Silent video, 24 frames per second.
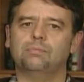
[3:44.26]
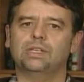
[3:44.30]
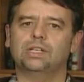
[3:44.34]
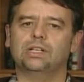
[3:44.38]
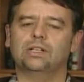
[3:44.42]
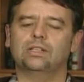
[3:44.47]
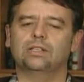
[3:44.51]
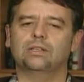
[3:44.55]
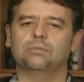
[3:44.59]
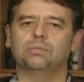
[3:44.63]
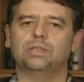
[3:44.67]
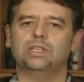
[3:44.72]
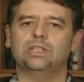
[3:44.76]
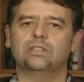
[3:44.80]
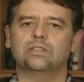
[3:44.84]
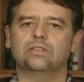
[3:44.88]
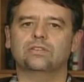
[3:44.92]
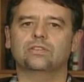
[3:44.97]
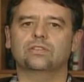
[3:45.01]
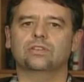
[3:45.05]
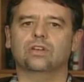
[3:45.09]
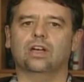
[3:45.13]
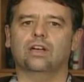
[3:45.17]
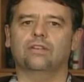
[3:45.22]
build a piece
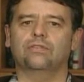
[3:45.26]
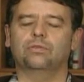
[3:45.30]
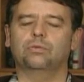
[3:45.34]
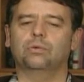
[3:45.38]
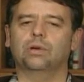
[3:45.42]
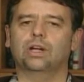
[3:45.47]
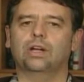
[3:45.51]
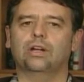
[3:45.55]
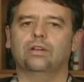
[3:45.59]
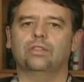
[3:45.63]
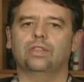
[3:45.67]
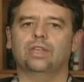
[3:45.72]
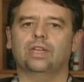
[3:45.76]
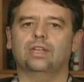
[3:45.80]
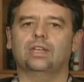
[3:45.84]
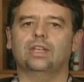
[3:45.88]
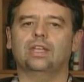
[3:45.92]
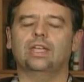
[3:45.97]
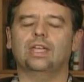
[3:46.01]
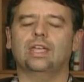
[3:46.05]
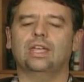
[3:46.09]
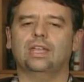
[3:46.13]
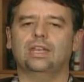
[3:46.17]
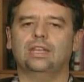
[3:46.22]
of software that
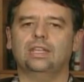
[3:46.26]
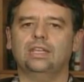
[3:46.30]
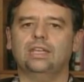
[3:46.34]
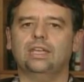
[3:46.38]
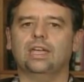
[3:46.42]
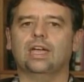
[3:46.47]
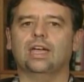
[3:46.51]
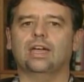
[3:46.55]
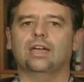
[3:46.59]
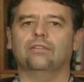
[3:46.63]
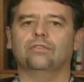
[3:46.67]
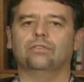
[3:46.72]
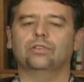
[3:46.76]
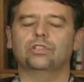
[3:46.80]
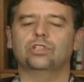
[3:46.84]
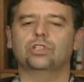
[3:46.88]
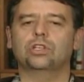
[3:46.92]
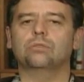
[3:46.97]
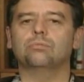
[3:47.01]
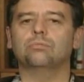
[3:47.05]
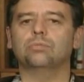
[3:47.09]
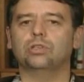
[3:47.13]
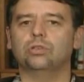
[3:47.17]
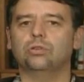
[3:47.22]
any
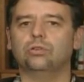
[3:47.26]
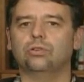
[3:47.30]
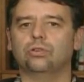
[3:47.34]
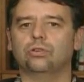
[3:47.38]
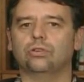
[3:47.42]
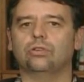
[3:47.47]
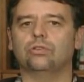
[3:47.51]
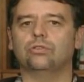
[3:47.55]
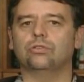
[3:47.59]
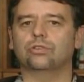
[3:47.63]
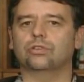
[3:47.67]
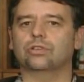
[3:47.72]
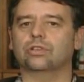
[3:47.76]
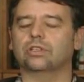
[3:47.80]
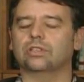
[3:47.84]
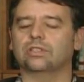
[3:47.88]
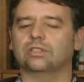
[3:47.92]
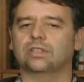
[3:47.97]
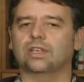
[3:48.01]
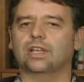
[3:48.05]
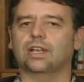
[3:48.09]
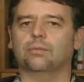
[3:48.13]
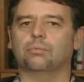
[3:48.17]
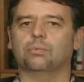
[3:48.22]
average computer user
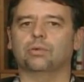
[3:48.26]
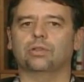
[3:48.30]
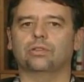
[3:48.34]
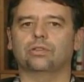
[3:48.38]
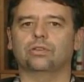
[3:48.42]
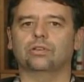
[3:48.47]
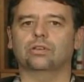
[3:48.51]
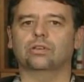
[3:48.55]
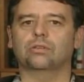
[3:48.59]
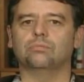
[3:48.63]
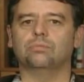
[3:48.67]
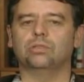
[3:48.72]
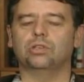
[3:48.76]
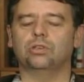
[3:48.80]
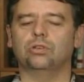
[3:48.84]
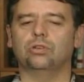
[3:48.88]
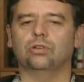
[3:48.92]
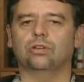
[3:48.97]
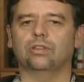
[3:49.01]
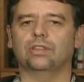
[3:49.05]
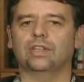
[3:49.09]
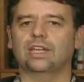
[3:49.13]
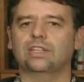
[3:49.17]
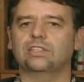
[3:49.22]
could set up on their
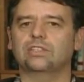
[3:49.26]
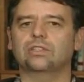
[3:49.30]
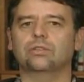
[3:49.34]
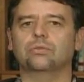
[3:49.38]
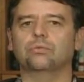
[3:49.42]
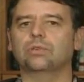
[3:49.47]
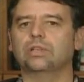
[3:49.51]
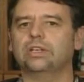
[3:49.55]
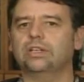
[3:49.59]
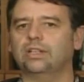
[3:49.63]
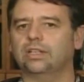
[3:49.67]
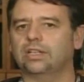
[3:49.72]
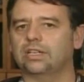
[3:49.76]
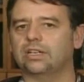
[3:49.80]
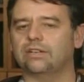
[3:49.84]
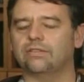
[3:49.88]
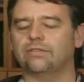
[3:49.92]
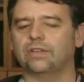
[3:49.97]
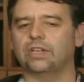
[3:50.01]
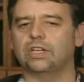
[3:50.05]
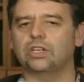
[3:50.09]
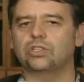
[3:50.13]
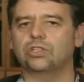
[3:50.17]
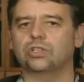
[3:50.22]
computer, and that's the real
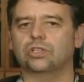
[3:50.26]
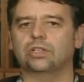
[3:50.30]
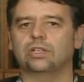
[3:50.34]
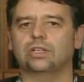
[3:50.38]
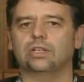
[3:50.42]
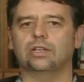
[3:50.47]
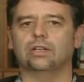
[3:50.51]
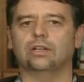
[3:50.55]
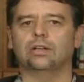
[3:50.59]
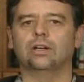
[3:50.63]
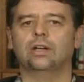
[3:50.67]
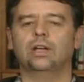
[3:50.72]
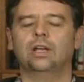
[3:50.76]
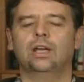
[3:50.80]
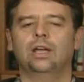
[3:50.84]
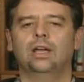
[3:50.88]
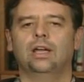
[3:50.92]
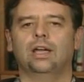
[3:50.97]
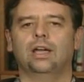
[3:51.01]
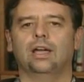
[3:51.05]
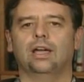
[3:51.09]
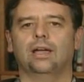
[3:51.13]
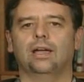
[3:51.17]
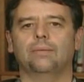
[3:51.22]
innovation here.
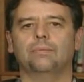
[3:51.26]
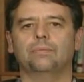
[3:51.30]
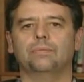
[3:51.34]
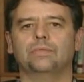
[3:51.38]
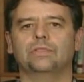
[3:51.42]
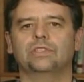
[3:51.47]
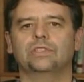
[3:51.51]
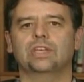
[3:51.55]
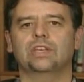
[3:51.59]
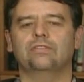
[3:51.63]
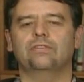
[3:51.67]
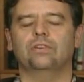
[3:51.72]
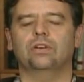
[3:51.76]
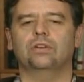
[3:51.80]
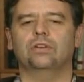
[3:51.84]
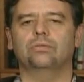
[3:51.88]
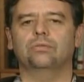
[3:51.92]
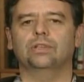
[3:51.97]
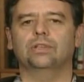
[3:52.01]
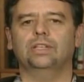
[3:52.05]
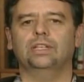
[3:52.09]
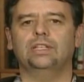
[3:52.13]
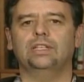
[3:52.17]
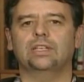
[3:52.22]
Psiphon
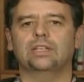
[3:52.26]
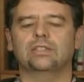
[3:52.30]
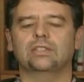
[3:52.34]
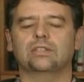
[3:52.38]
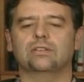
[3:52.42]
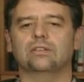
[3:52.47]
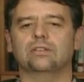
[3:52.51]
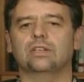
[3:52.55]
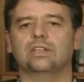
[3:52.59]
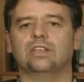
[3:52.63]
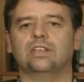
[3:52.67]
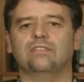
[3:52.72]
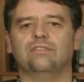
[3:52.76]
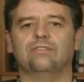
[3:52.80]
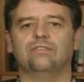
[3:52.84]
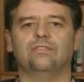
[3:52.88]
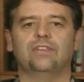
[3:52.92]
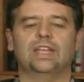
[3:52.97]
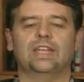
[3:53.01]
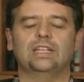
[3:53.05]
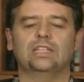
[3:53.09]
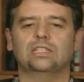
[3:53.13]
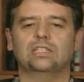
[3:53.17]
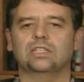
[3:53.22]
really doesn't
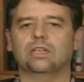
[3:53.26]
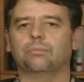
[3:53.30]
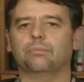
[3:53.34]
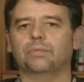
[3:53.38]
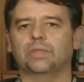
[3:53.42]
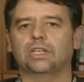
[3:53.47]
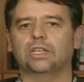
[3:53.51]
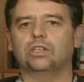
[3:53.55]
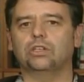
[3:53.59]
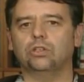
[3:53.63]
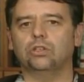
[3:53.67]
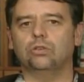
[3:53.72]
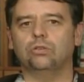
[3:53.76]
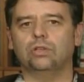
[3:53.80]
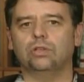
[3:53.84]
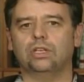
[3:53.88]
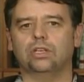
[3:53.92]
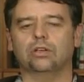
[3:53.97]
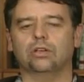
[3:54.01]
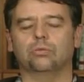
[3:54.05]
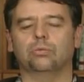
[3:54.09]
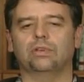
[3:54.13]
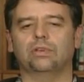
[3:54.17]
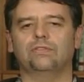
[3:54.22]
invent something new
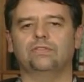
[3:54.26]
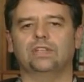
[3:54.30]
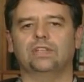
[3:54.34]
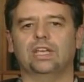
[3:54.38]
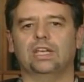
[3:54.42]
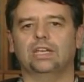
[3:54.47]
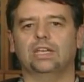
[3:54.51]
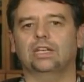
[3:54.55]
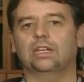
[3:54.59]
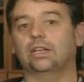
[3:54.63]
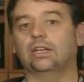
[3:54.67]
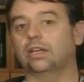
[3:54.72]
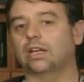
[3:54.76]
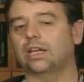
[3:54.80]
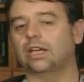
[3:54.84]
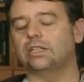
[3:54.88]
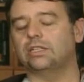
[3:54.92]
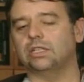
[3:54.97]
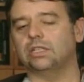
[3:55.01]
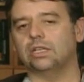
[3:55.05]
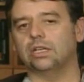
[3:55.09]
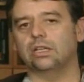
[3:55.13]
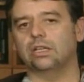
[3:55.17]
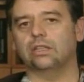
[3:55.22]
here. We've taken an
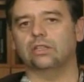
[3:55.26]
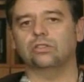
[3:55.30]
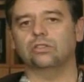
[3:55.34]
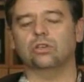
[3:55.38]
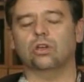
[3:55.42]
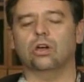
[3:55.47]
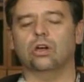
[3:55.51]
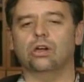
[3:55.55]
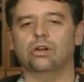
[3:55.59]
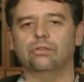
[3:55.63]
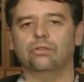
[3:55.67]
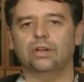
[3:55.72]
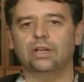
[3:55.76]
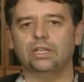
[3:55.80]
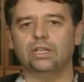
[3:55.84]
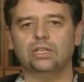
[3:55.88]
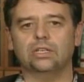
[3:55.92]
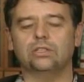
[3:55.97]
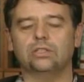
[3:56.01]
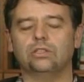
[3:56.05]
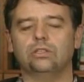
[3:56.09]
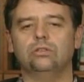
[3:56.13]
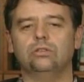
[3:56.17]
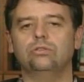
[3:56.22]
idea that's
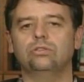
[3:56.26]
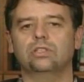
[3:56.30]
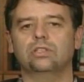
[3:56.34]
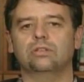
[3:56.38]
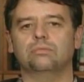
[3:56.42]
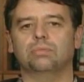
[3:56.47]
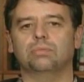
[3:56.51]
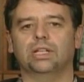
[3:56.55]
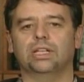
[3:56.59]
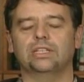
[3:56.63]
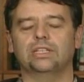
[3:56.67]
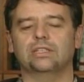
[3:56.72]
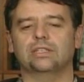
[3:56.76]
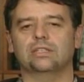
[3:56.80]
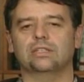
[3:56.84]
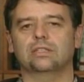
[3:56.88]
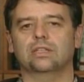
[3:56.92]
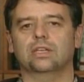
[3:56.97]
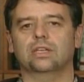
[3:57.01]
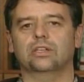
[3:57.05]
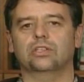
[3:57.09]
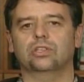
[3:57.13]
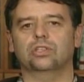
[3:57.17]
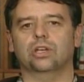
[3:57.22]
already in use in
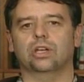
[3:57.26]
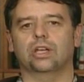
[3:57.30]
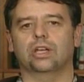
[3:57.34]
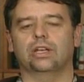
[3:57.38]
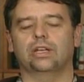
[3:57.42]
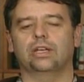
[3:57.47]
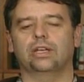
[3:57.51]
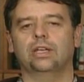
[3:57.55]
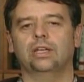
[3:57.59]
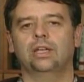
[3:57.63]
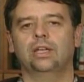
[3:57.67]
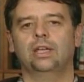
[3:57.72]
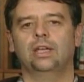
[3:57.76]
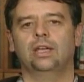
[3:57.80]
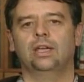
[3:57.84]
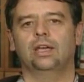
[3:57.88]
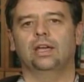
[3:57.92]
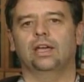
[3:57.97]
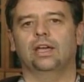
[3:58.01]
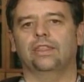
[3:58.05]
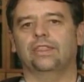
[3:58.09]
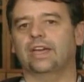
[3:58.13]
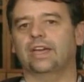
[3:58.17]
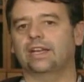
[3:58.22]
places like China,
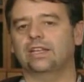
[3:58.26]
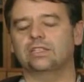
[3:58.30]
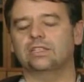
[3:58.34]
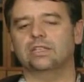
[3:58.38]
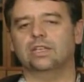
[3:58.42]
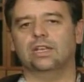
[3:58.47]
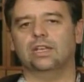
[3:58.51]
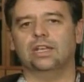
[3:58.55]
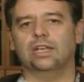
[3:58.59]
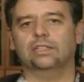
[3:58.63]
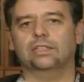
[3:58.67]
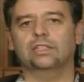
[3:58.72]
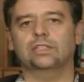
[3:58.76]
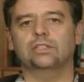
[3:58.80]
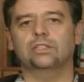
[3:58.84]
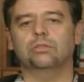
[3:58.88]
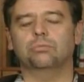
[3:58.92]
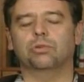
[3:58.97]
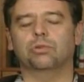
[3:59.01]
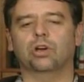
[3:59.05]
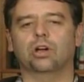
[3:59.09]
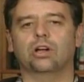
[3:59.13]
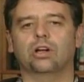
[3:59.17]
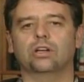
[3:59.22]
that is connecting
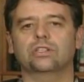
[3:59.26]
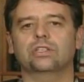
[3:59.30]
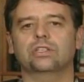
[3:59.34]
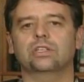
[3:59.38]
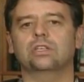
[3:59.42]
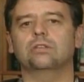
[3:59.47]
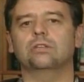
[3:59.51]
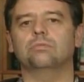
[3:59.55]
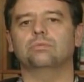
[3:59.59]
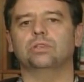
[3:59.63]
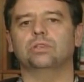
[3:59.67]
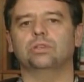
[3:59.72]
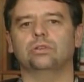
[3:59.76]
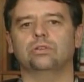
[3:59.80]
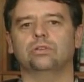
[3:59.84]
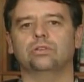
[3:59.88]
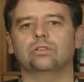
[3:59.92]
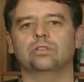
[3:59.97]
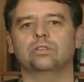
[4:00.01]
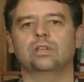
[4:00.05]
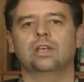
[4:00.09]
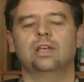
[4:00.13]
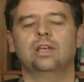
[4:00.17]
to proxy computers,